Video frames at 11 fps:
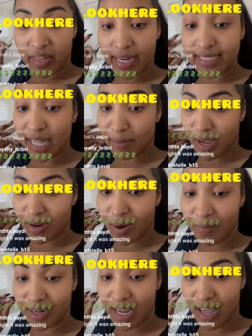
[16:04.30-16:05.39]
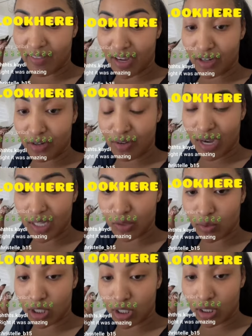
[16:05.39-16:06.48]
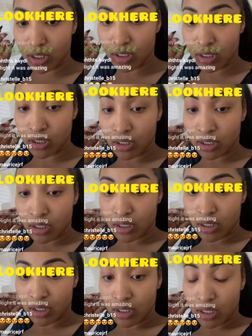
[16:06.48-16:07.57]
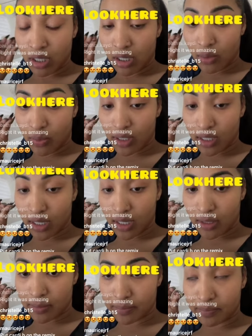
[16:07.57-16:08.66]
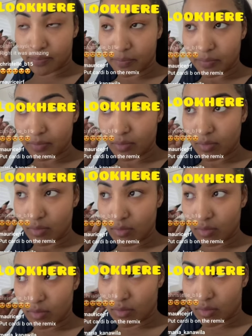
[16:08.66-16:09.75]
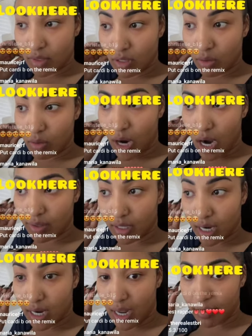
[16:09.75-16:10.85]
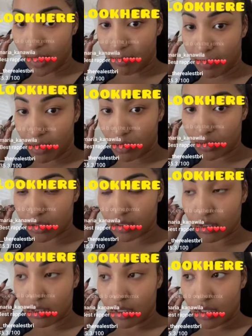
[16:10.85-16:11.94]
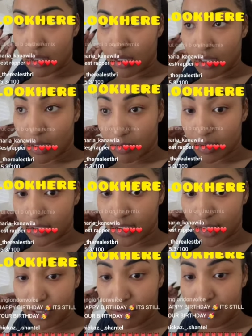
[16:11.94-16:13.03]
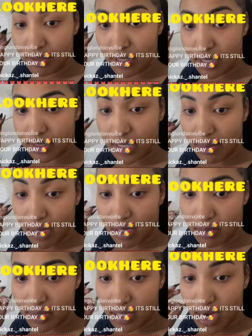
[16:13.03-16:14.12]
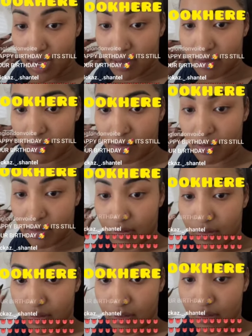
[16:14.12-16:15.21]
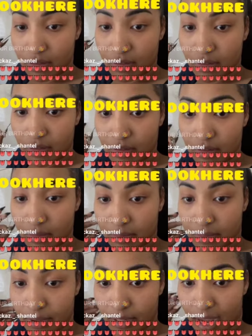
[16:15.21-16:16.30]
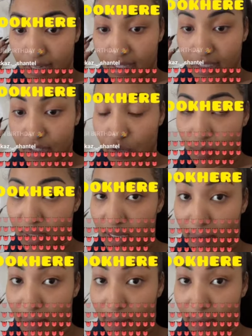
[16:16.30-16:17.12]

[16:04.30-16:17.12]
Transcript: The next time I come on live, I know you guys wanna know how the collab came about. I'm gonna tell you the next time I come on live. But I need to go